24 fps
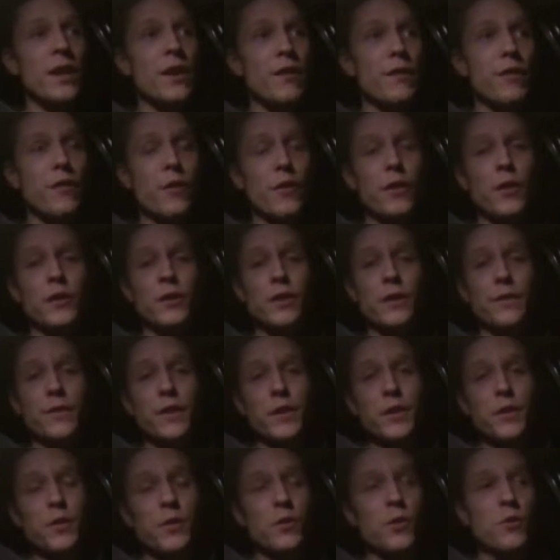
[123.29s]
For those of
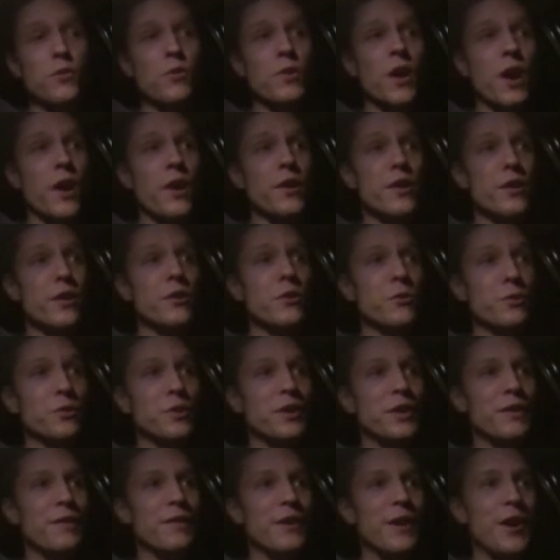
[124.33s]
you who are new to
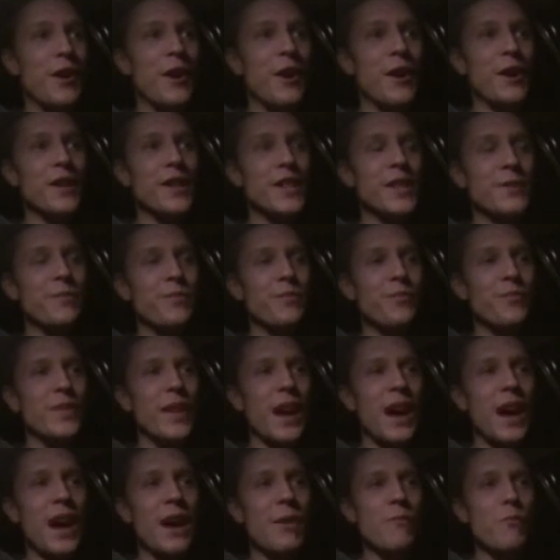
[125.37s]
the vlog,
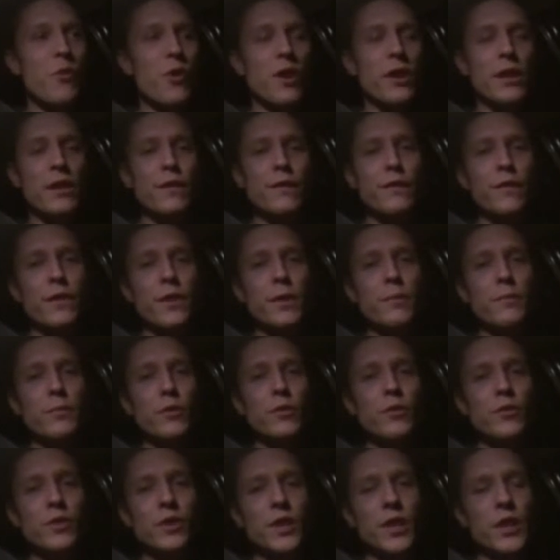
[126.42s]
I'm working for the
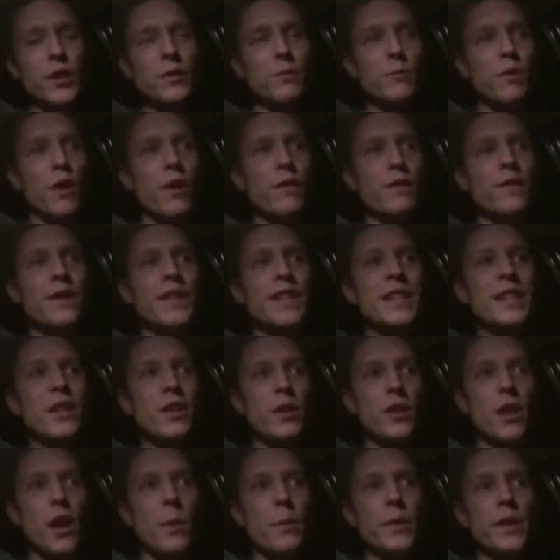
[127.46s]
Museum of
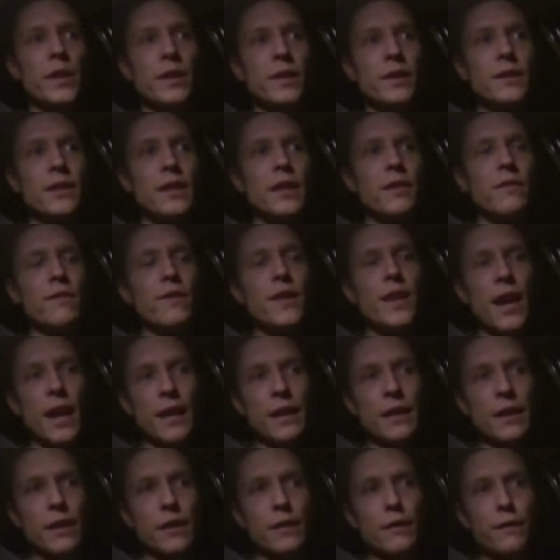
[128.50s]
Economics in
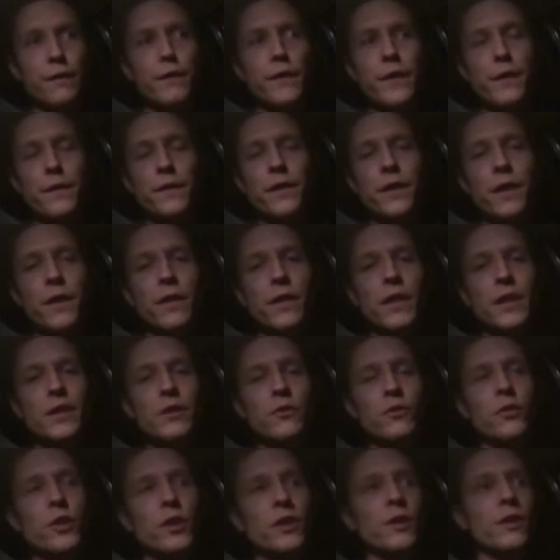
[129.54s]
Vienna, in the 5th
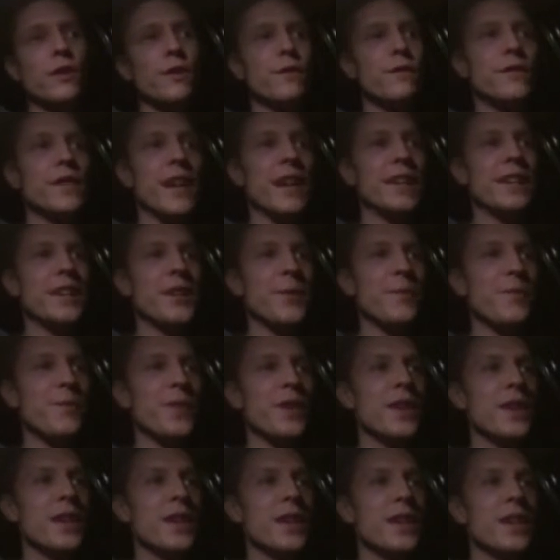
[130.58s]
district of Vienna,
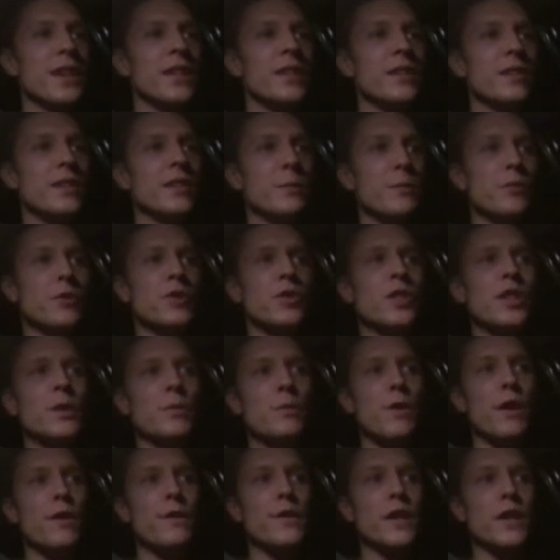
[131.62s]
is the
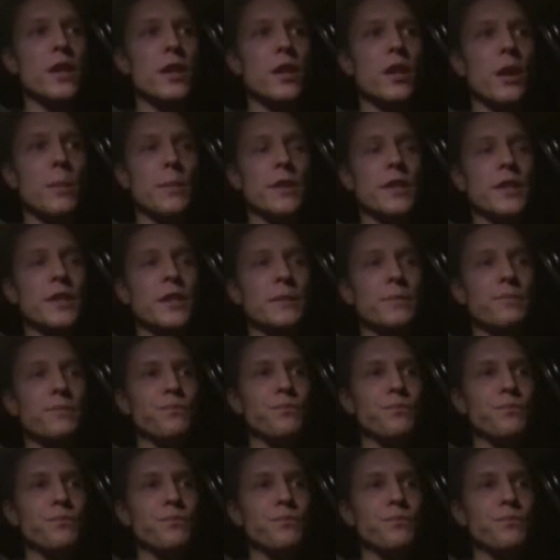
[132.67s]
Museum of Economics.